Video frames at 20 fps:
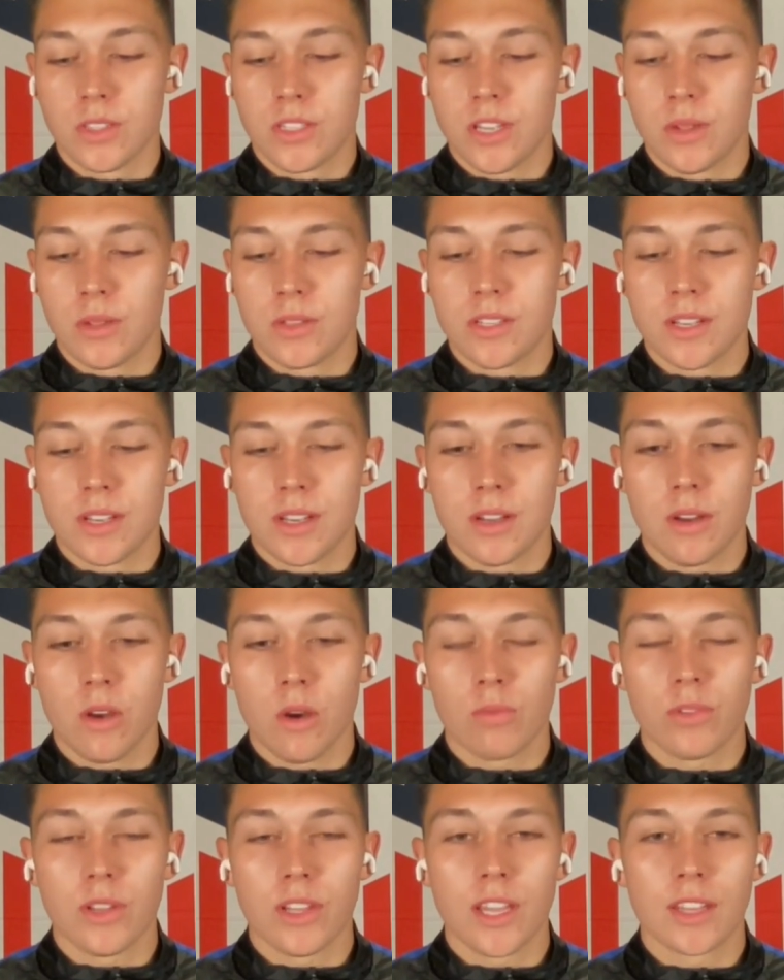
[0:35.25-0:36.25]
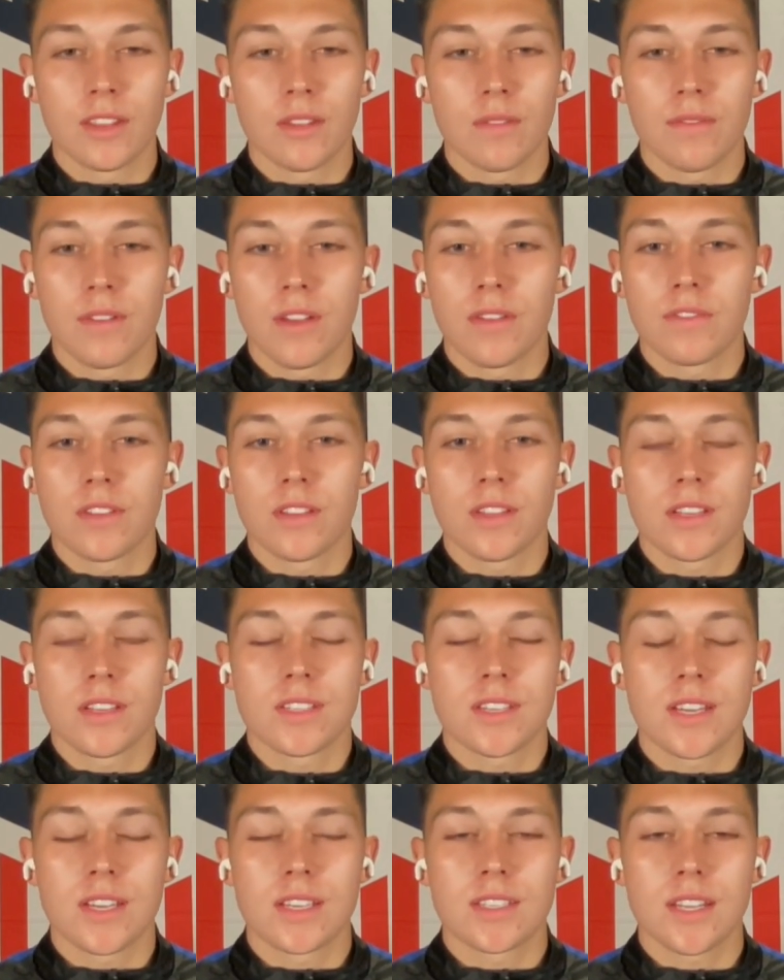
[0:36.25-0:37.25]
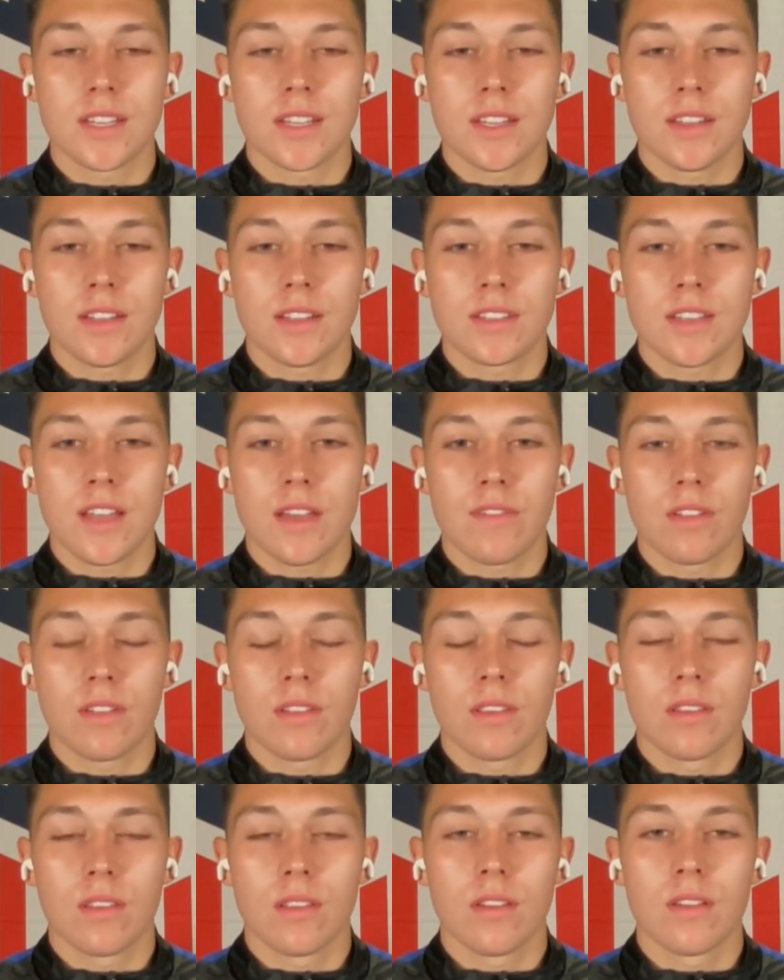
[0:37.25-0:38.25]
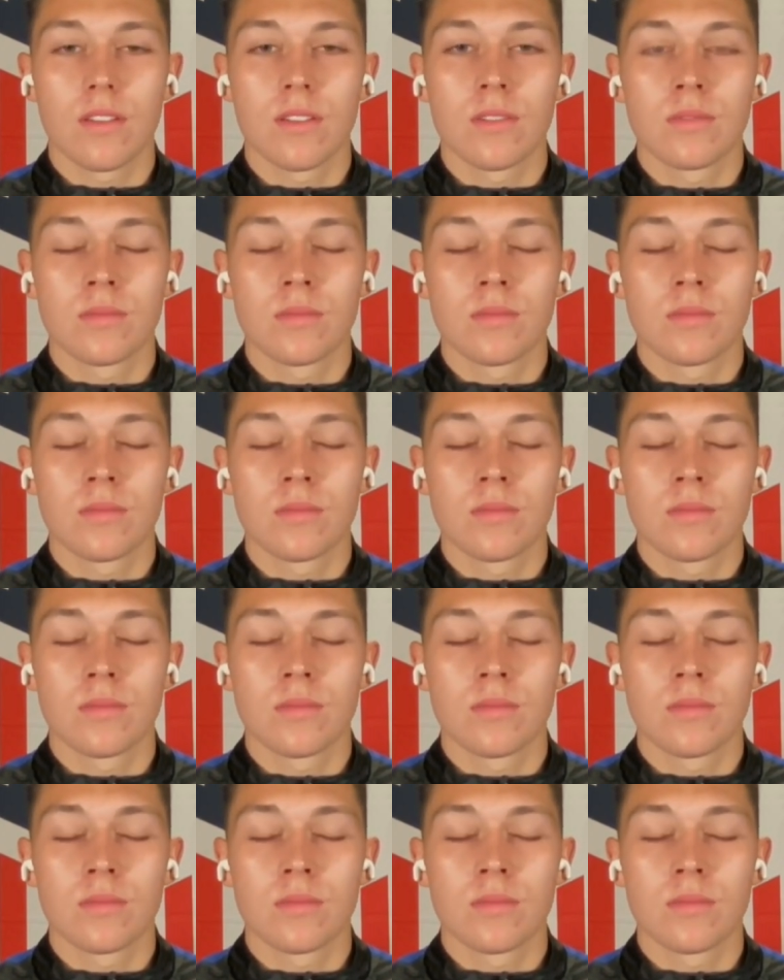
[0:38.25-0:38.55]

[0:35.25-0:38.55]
continue to hopefully get the fifth and the sixth and then the seventh.